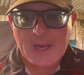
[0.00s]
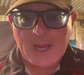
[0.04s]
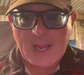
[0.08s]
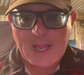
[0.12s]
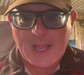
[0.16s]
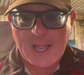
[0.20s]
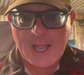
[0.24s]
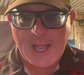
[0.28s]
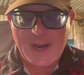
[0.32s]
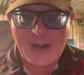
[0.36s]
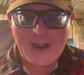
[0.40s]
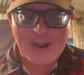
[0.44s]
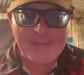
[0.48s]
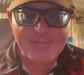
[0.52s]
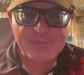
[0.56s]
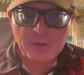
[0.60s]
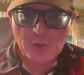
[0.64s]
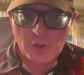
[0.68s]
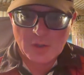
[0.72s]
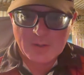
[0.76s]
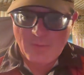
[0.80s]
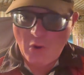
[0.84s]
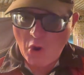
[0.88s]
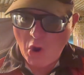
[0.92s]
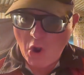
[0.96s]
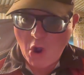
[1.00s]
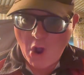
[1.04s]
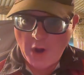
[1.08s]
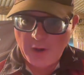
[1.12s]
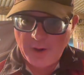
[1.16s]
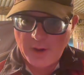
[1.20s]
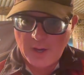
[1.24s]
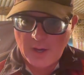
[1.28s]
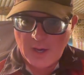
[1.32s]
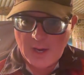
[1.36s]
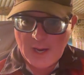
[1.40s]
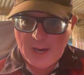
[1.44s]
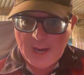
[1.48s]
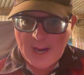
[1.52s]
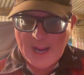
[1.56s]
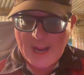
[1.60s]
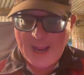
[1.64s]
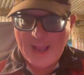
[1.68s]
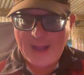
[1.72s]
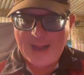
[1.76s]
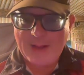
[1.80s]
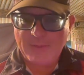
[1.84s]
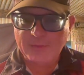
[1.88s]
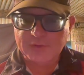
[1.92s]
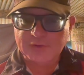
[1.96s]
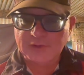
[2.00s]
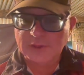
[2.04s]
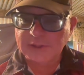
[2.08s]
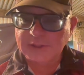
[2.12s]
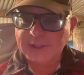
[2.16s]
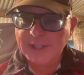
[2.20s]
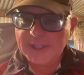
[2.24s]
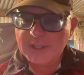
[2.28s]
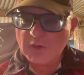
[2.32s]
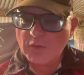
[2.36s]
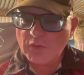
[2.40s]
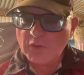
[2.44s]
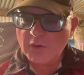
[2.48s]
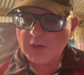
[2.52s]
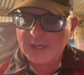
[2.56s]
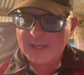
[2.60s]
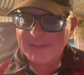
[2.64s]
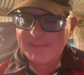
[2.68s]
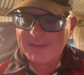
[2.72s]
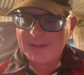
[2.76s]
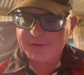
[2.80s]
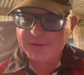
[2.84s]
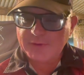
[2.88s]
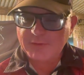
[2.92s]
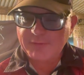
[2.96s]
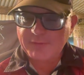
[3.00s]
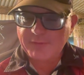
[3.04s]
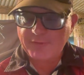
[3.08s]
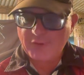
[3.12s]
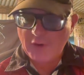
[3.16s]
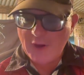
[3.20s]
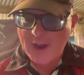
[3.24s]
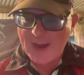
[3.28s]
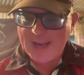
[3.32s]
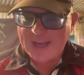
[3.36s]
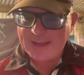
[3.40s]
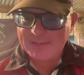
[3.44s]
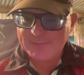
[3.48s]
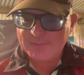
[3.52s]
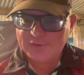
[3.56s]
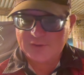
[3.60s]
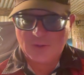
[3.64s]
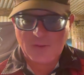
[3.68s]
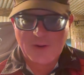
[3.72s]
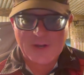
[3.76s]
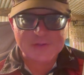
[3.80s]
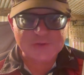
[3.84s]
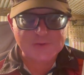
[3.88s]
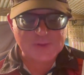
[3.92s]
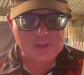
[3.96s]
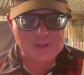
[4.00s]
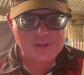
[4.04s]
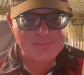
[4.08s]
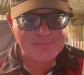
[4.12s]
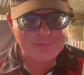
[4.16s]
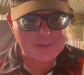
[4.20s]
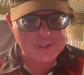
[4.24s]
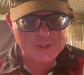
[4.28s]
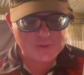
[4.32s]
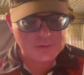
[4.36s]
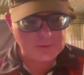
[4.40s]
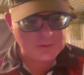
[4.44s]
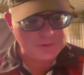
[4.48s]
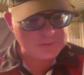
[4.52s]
And I put them on, and I was a little worried about the frame, so I sent a picture